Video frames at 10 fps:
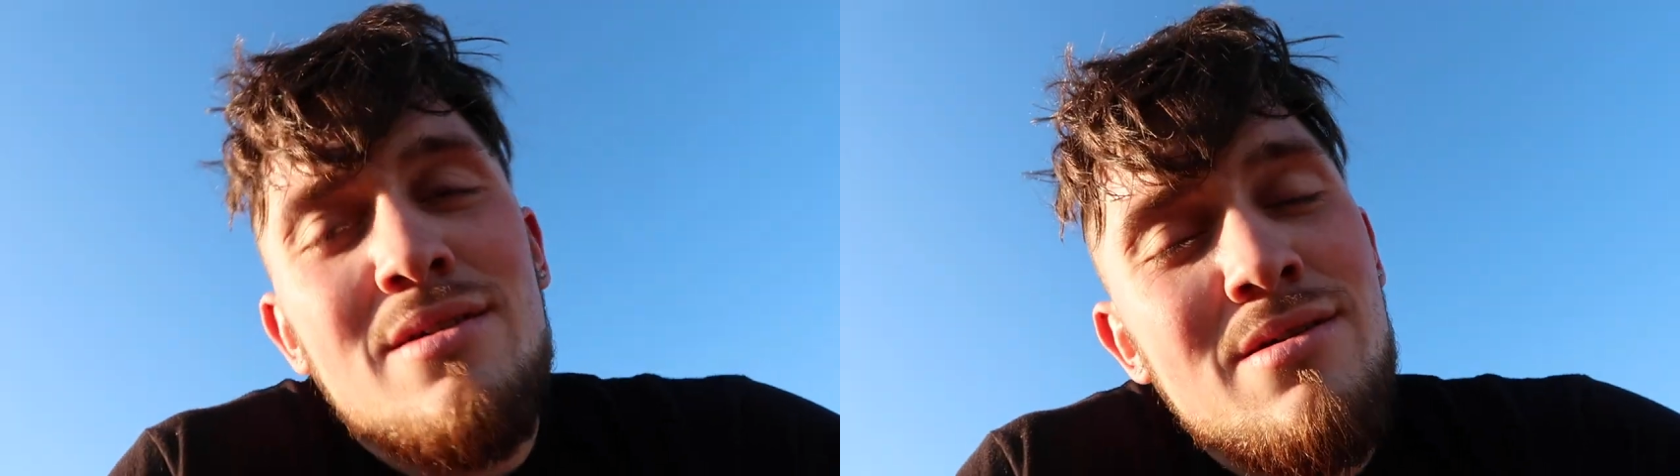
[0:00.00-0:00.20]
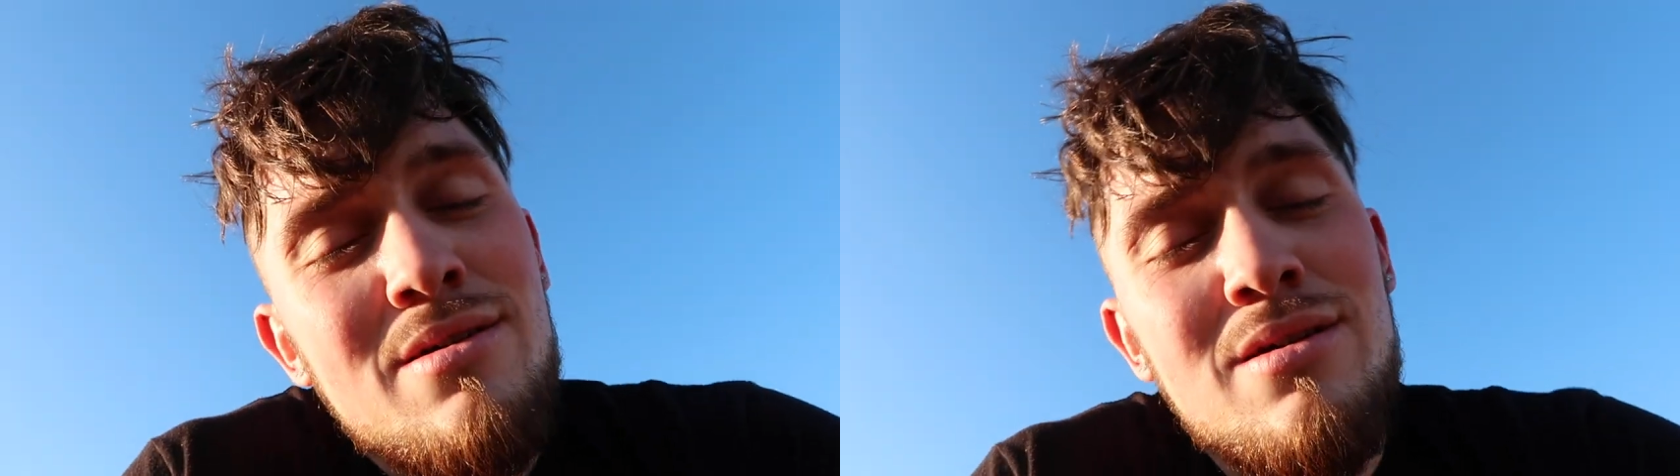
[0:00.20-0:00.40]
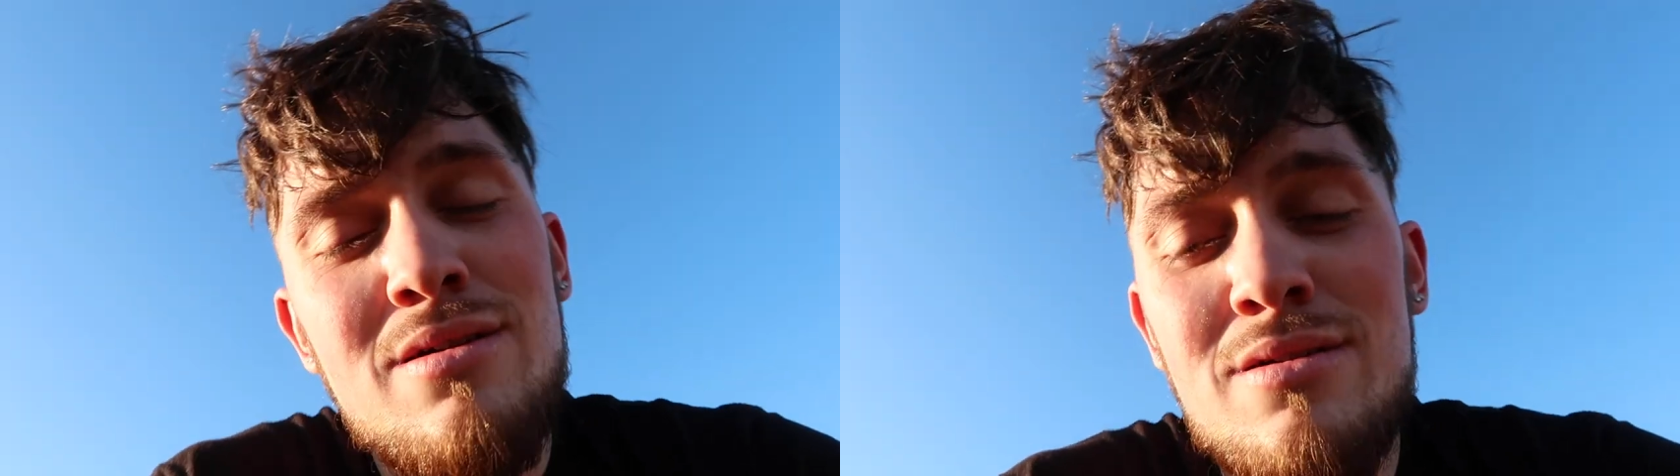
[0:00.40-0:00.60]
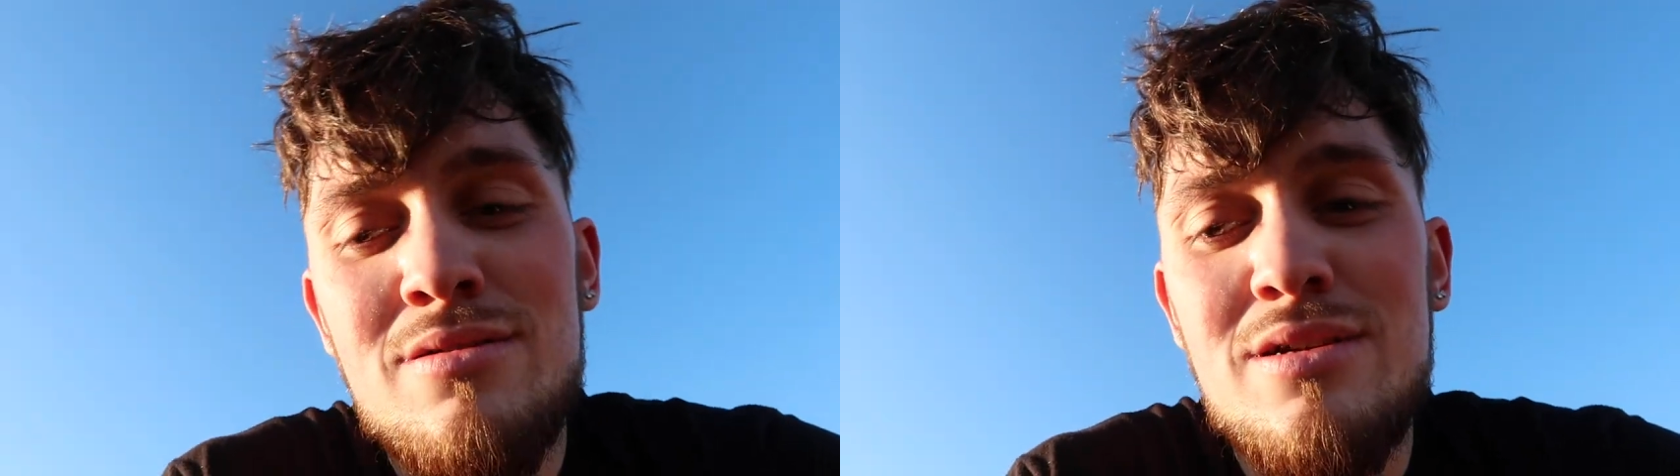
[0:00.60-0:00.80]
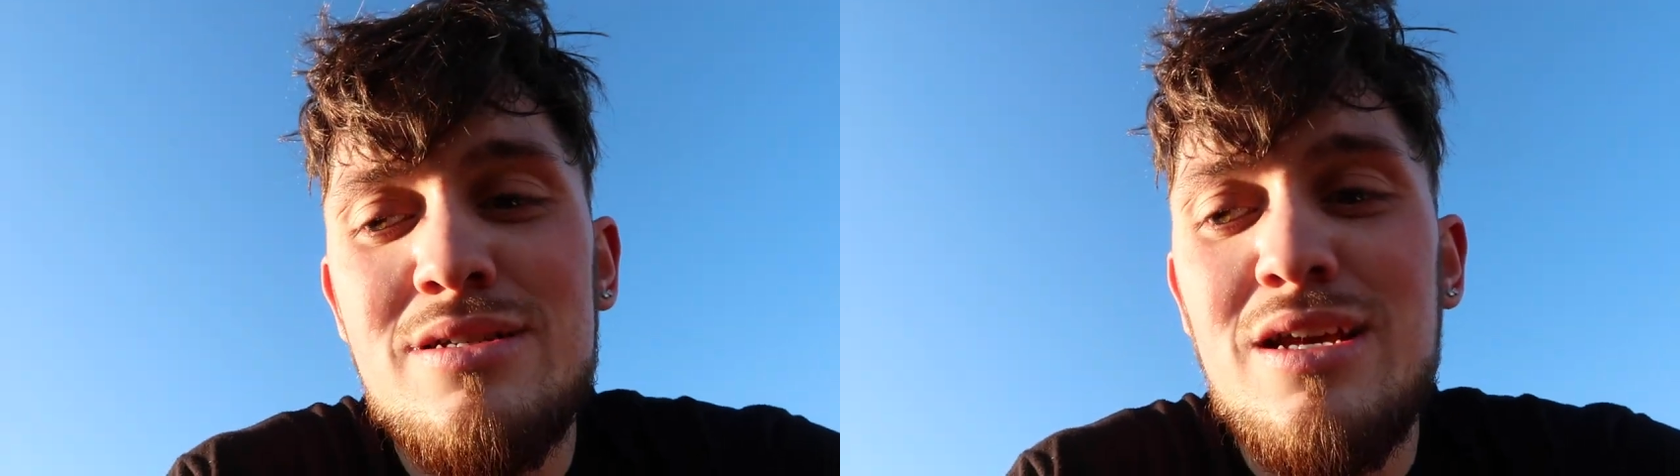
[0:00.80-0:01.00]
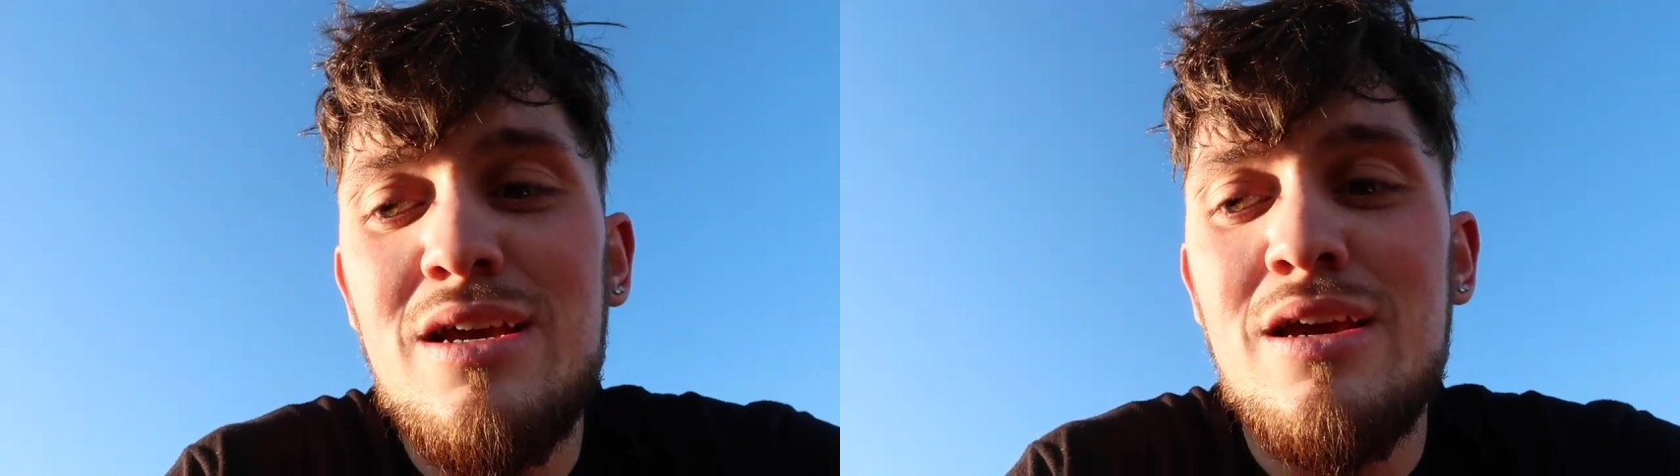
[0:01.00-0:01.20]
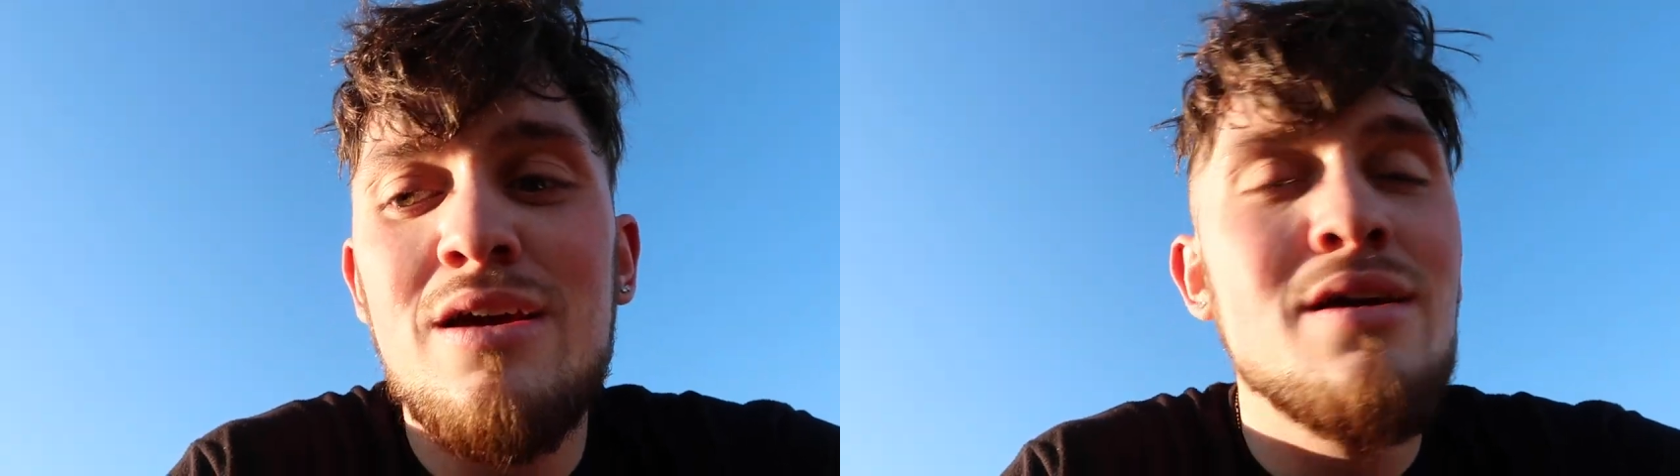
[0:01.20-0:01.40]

That's right. Let's see.